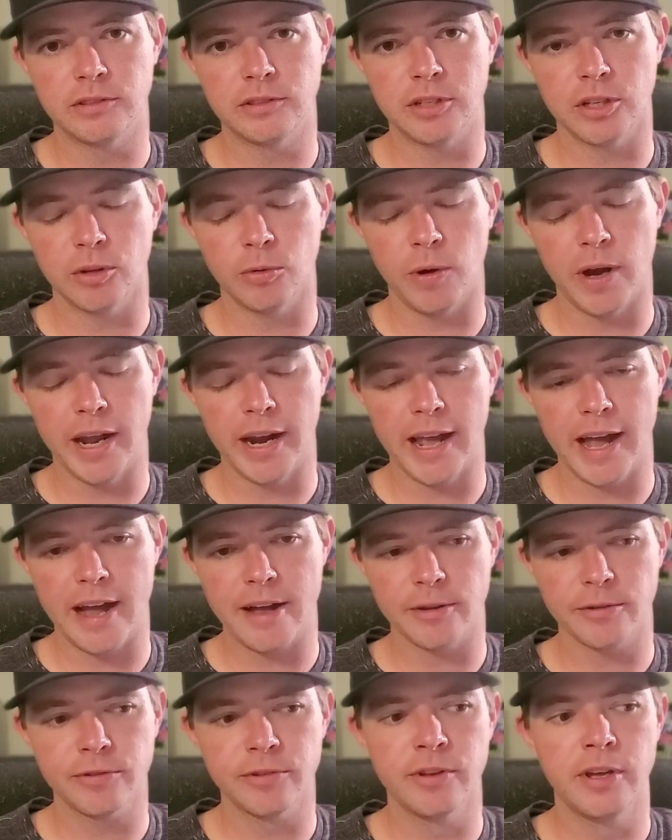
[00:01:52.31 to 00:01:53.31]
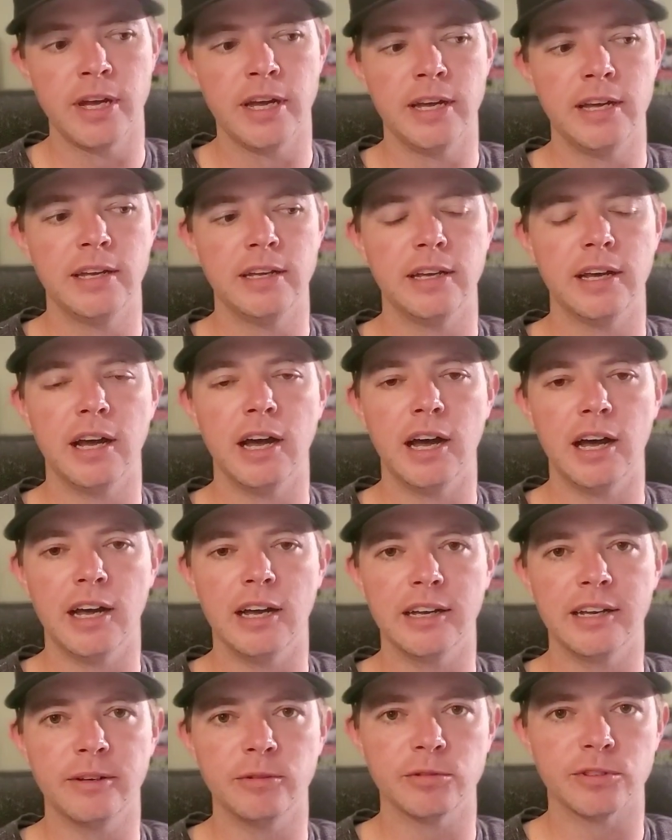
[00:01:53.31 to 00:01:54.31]
to the White House,
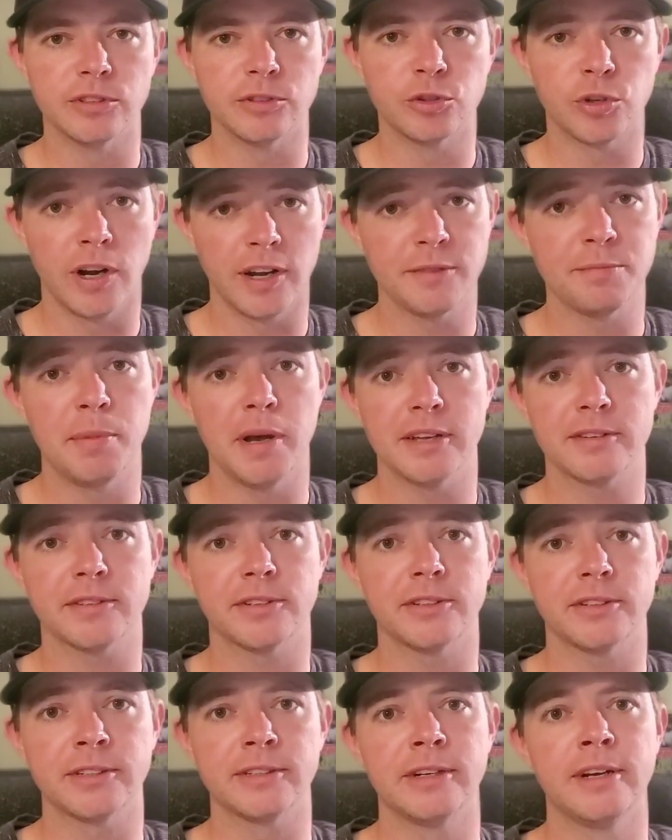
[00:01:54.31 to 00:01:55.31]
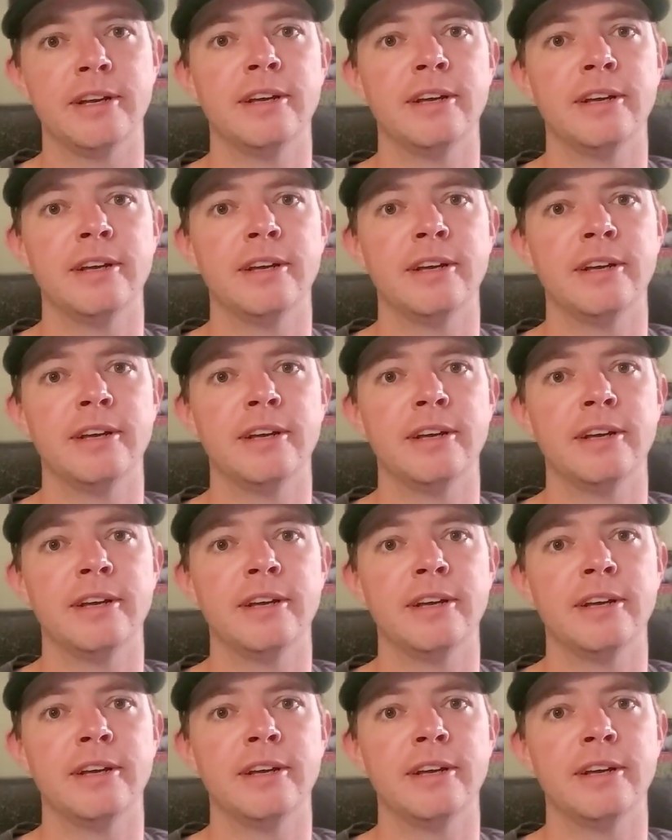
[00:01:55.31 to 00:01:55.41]
he was the trust buster.